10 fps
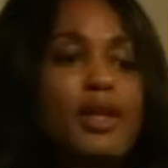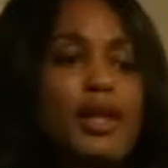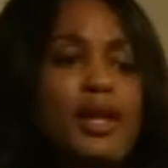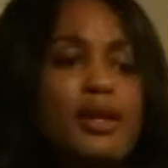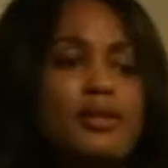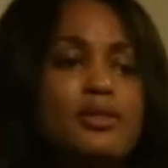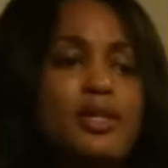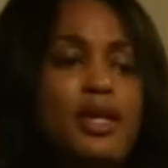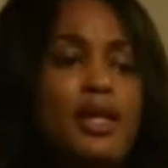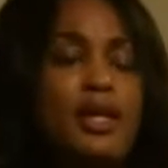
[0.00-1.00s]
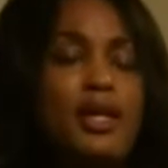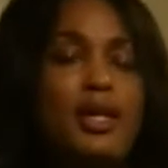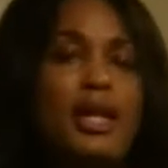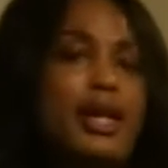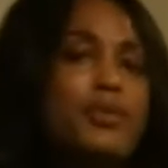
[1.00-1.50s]
And
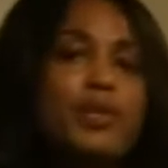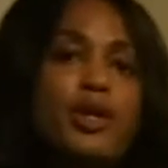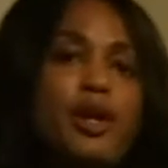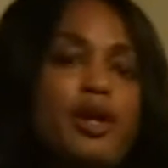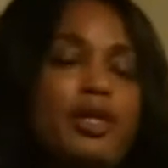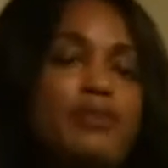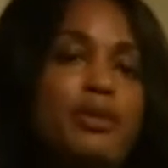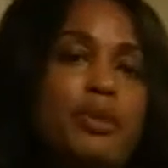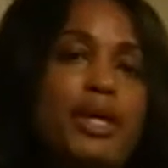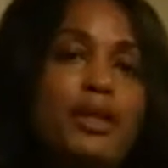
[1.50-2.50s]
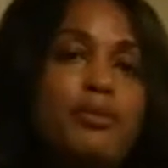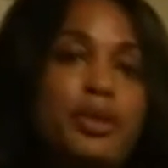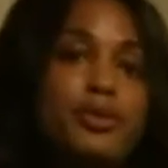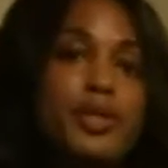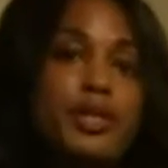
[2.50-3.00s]
I can recall even in my
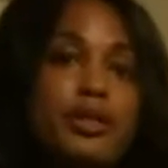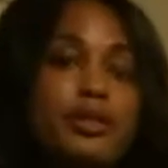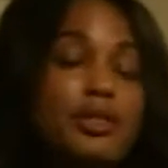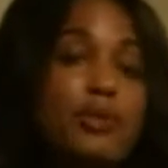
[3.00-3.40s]
elementary years,